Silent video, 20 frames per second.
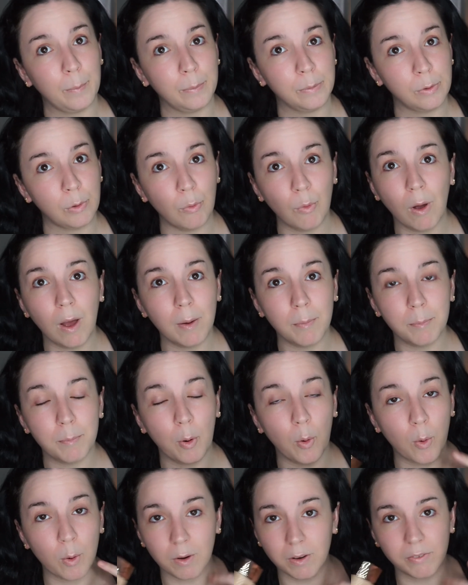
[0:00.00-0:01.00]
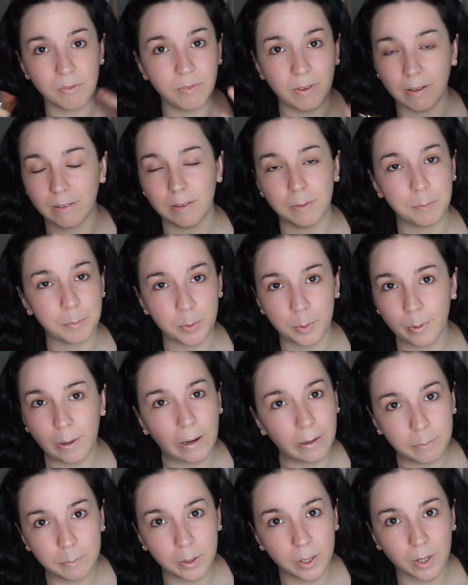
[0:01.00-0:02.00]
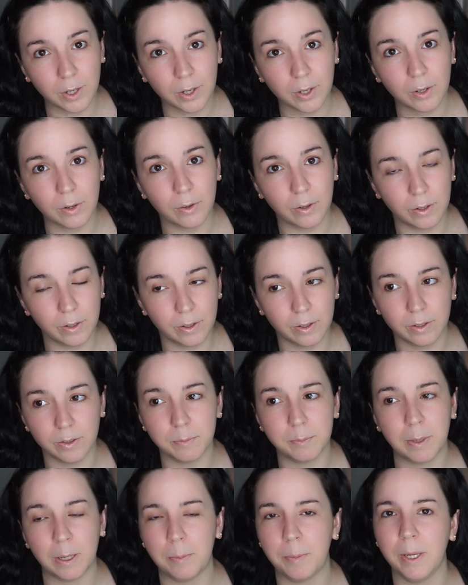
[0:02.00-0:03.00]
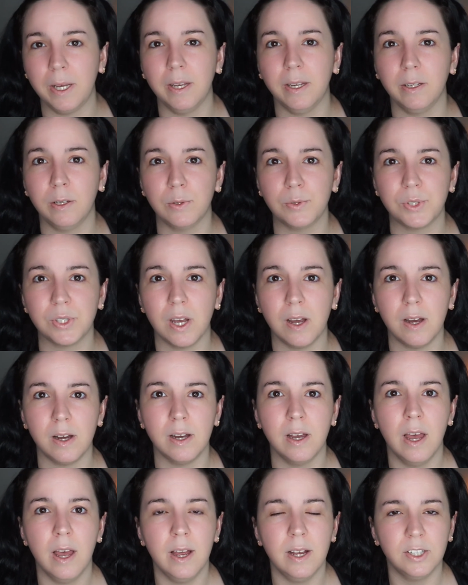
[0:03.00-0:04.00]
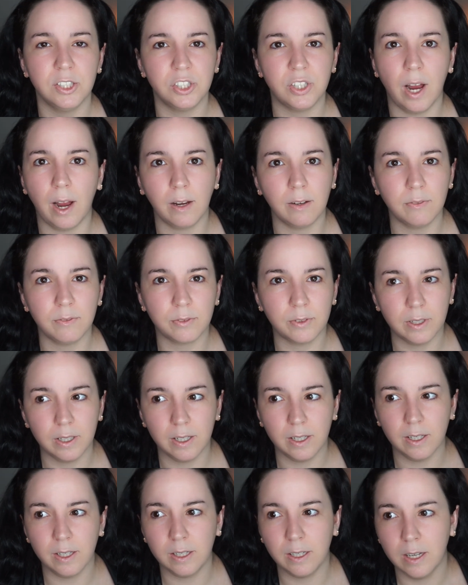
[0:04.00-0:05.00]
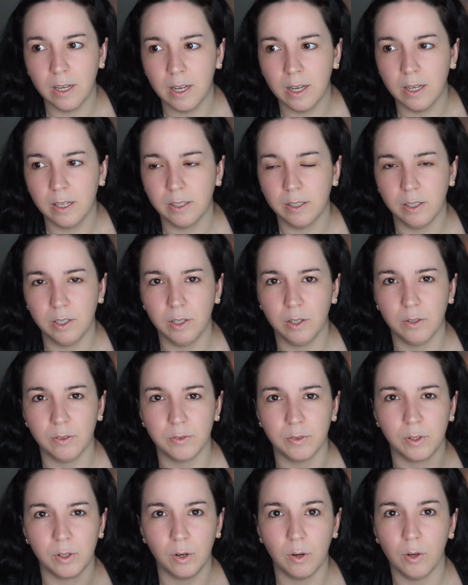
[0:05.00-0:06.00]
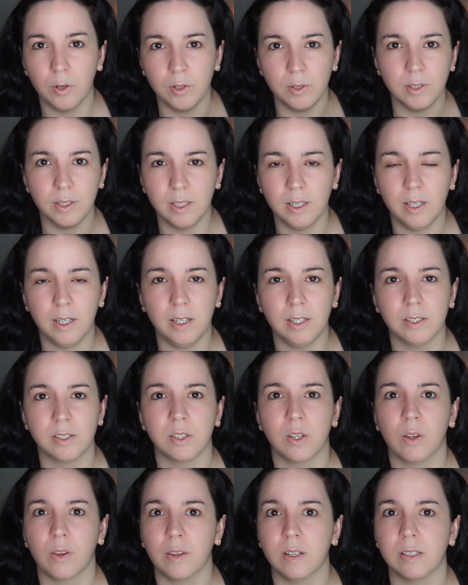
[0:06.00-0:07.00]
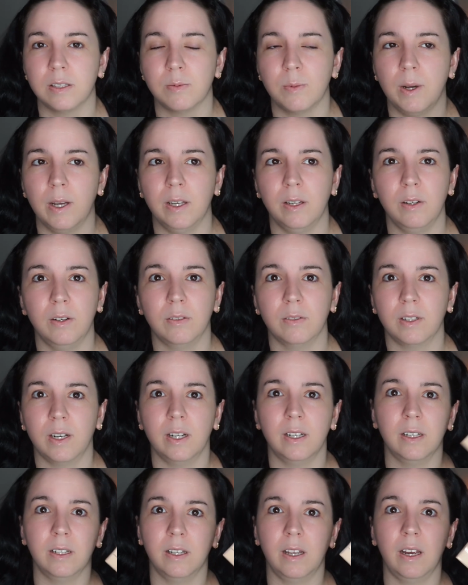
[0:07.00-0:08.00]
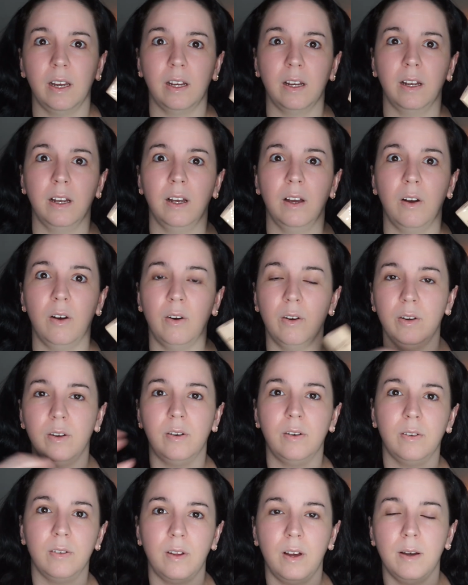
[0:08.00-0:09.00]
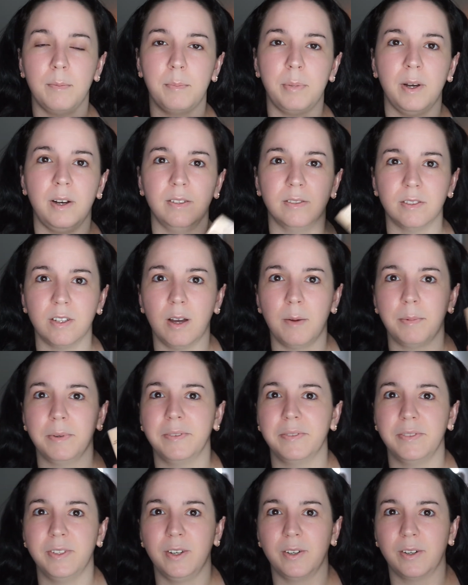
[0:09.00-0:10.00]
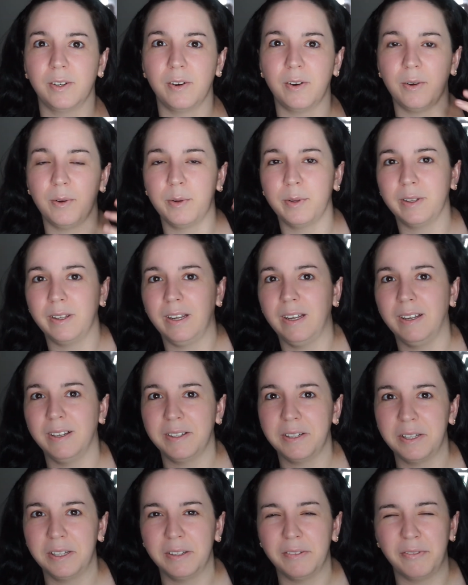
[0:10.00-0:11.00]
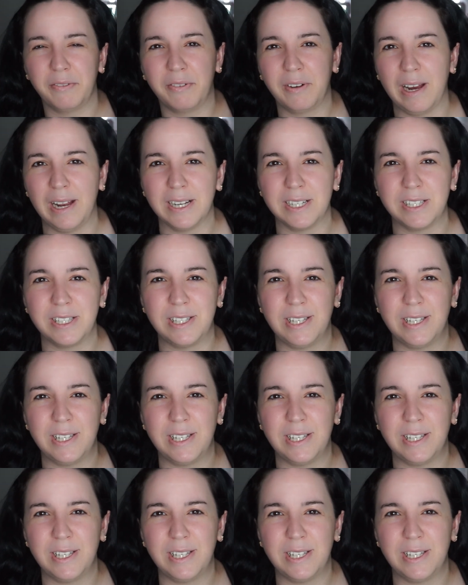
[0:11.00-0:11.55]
do a pore filling primer, or maybe use a shine free, you know, for oily, so this way you don't kind of like oil up on top of your oily fresh